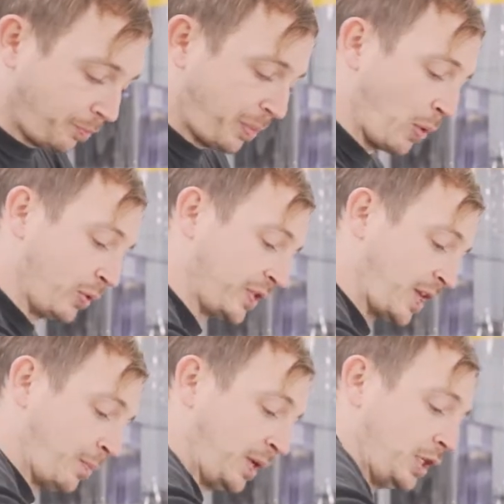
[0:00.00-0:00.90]
belt
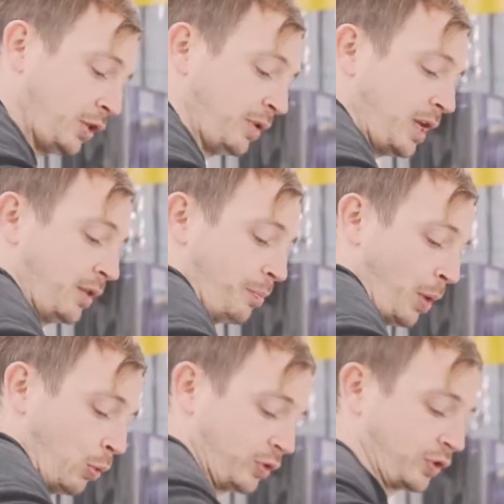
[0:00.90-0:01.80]
assembly unit that
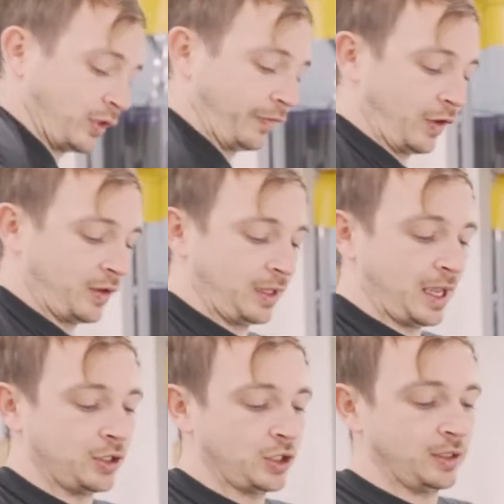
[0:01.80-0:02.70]
bolts to the front of the
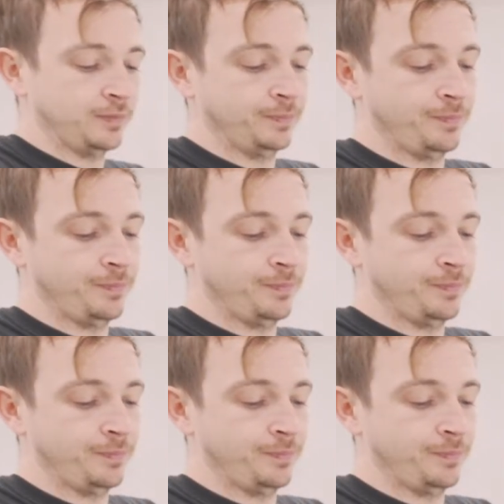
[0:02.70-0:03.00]
engine.